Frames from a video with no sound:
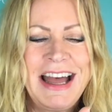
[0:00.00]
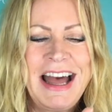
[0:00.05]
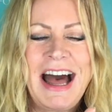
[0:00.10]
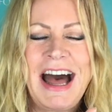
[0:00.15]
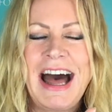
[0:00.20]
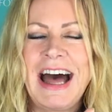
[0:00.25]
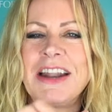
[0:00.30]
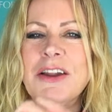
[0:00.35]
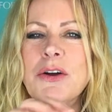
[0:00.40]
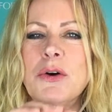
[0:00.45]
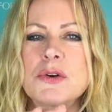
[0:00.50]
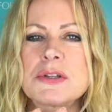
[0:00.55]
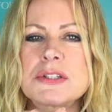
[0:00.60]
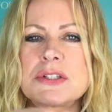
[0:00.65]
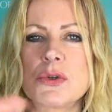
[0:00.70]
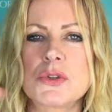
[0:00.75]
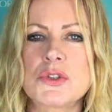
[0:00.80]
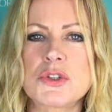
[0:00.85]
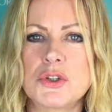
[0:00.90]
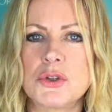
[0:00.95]
and
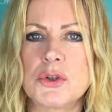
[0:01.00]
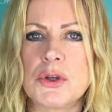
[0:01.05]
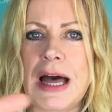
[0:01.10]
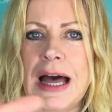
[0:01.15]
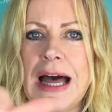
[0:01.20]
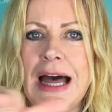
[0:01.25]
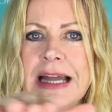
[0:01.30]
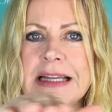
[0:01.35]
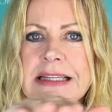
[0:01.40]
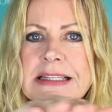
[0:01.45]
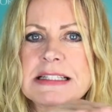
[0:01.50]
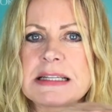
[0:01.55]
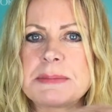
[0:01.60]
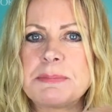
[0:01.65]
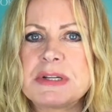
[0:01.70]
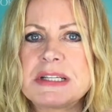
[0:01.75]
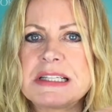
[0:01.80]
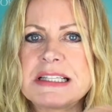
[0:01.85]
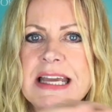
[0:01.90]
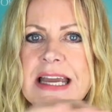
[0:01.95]
also to act as a
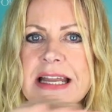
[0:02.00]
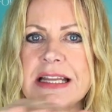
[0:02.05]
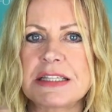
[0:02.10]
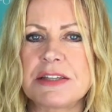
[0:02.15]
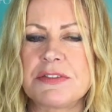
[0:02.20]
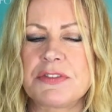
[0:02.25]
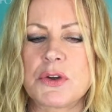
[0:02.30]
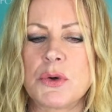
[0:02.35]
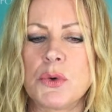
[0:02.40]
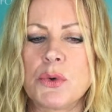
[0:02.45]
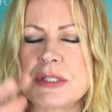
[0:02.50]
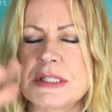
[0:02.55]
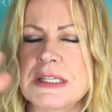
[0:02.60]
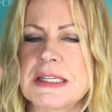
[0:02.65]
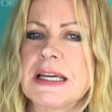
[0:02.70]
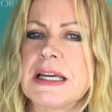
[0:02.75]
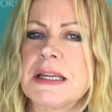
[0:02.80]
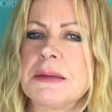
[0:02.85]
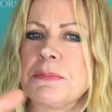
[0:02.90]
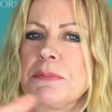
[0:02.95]
protective coating
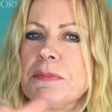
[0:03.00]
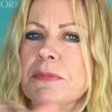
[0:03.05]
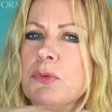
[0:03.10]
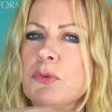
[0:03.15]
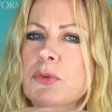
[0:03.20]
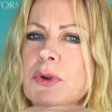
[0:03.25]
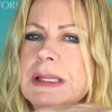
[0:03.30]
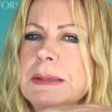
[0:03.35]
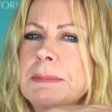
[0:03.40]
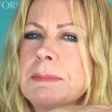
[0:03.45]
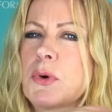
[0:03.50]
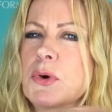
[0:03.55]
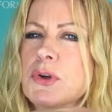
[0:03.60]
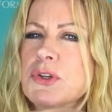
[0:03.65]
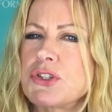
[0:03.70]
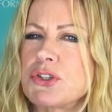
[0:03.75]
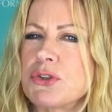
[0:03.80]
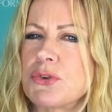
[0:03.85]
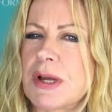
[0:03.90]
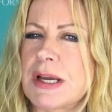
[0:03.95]
and really
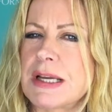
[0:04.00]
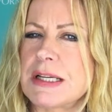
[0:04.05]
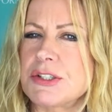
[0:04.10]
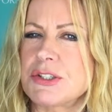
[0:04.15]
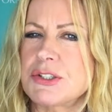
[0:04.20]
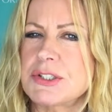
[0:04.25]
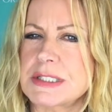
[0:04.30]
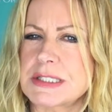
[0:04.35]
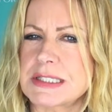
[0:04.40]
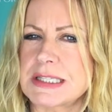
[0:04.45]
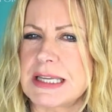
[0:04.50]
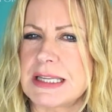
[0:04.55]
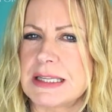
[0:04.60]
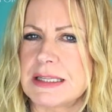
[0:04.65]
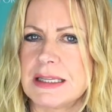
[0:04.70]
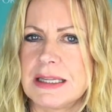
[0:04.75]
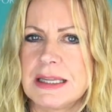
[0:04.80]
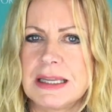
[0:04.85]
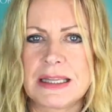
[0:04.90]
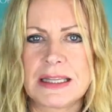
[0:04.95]
moisturize your skin.
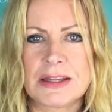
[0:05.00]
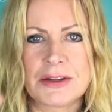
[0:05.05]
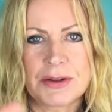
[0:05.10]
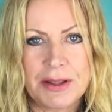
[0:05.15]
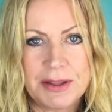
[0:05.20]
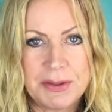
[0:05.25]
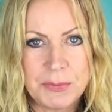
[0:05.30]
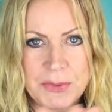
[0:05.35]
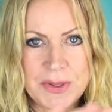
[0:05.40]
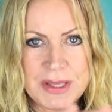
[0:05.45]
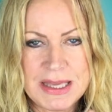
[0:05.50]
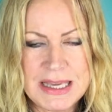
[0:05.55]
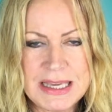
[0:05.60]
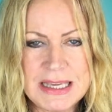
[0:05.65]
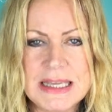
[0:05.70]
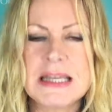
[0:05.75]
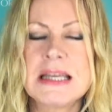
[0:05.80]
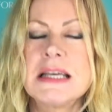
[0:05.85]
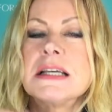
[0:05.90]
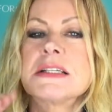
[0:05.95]
Okay,
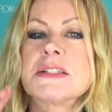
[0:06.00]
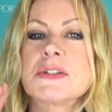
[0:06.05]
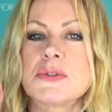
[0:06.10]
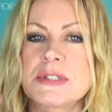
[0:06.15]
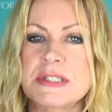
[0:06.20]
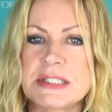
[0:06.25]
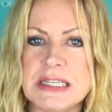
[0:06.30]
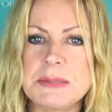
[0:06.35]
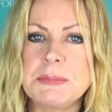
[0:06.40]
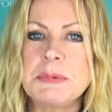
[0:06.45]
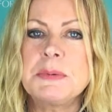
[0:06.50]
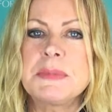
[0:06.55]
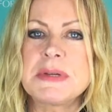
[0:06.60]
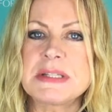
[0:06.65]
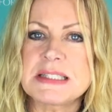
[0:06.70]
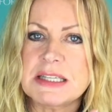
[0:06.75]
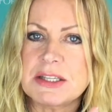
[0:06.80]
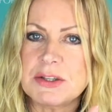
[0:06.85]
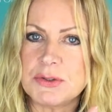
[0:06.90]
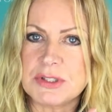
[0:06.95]
so sebum is
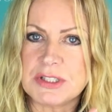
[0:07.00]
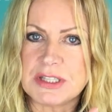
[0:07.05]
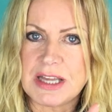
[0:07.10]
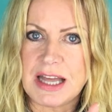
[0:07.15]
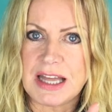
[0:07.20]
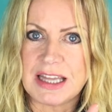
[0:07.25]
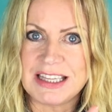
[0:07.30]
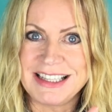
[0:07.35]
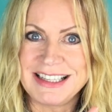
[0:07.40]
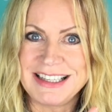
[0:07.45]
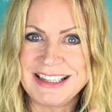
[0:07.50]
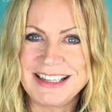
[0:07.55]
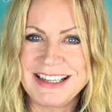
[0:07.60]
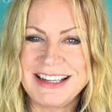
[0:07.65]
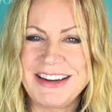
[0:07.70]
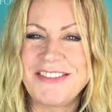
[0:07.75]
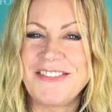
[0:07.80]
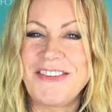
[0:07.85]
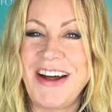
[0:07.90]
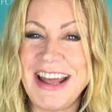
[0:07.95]
a good guy,
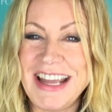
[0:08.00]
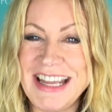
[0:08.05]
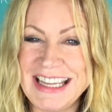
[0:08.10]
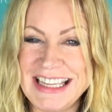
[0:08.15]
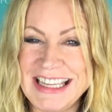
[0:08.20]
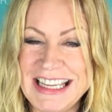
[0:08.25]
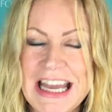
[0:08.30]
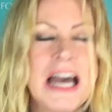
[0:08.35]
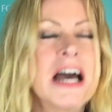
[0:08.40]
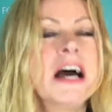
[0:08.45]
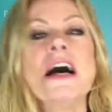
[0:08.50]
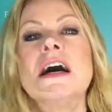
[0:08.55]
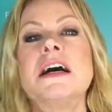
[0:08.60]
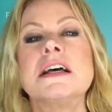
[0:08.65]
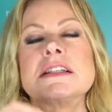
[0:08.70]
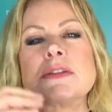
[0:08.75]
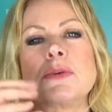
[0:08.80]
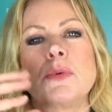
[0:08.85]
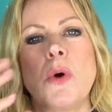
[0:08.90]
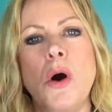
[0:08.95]
right?
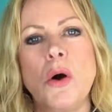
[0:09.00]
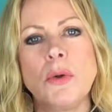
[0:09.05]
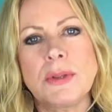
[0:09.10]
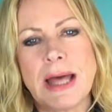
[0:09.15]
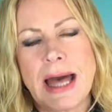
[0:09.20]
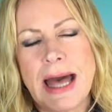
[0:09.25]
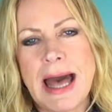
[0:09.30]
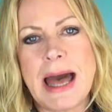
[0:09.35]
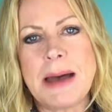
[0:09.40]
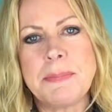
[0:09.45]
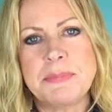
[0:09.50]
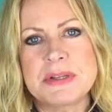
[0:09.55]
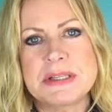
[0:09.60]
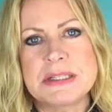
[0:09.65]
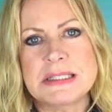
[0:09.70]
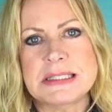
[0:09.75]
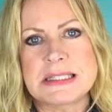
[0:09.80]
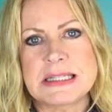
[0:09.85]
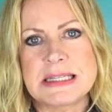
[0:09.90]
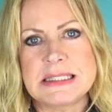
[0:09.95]
So all that
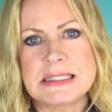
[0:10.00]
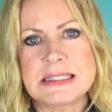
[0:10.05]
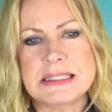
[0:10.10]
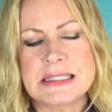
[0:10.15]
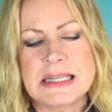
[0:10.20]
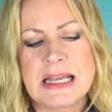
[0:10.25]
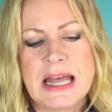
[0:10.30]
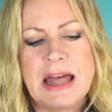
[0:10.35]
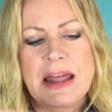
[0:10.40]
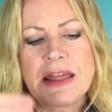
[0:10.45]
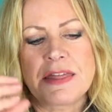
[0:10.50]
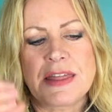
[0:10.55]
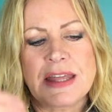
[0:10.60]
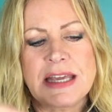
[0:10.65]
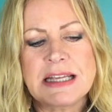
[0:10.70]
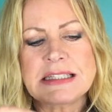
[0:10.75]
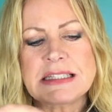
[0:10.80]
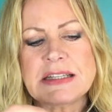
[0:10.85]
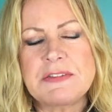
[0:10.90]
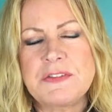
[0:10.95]
happens is
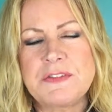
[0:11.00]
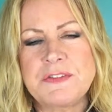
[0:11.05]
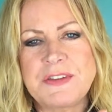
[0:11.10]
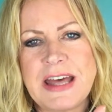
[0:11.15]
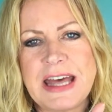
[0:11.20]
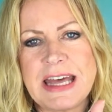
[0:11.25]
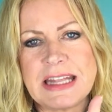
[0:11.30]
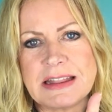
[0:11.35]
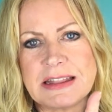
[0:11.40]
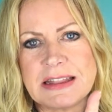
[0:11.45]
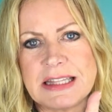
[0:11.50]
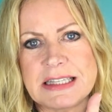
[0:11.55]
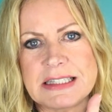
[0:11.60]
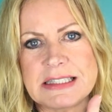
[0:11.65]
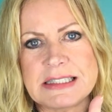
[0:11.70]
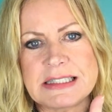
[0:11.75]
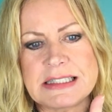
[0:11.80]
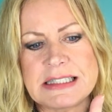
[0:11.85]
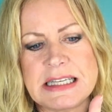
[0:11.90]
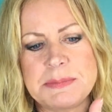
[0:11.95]
things affect
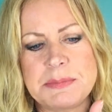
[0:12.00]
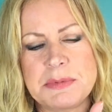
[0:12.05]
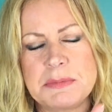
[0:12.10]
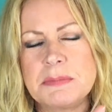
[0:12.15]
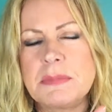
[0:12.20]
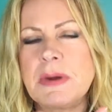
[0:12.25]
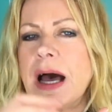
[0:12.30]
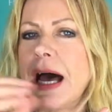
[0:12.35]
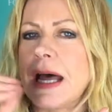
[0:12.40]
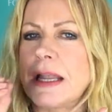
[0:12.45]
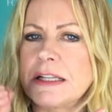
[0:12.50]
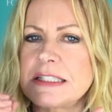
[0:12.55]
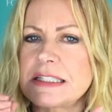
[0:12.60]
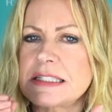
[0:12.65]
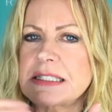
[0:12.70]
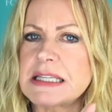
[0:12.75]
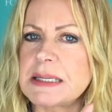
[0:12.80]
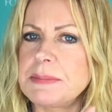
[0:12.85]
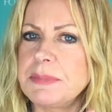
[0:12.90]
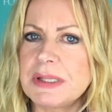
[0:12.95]
this sebum and
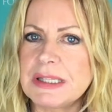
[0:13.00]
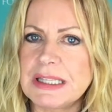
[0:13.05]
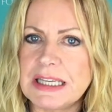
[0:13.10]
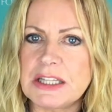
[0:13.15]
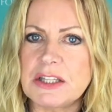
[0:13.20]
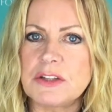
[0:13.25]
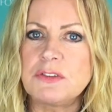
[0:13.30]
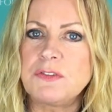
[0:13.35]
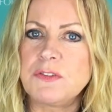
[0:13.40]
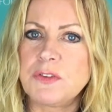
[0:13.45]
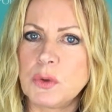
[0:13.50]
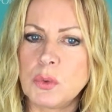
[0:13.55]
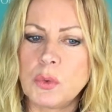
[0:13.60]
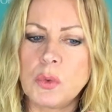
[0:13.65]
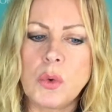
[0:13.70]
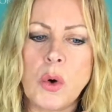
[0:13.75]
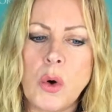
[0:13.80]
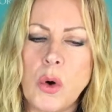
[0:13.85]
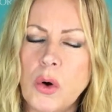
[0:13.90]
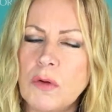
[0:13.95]
stimulate the
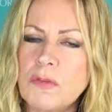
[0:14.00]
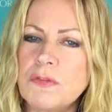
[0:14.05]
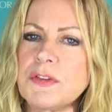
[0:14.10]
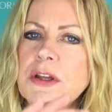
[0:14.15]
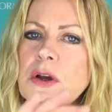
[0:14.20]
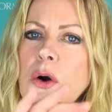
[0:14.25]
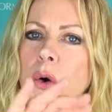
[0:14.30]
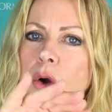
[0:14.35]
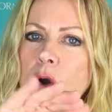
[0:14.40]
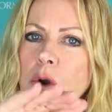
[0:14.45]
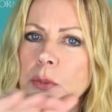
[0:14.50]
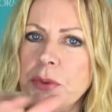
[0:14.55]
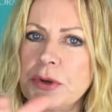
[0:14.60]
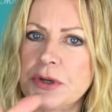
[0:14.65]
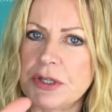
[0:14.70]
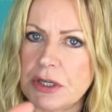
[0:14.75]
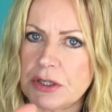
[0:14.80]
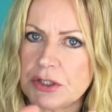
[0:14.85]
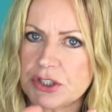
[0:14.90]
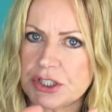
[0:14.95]
flow of the oil
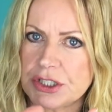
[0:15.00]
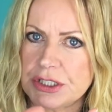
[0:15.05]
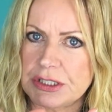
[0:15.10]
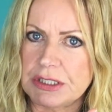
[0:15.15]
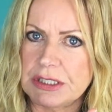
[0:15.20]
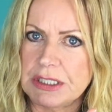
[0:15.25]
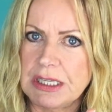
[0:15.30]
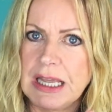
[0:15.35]
production,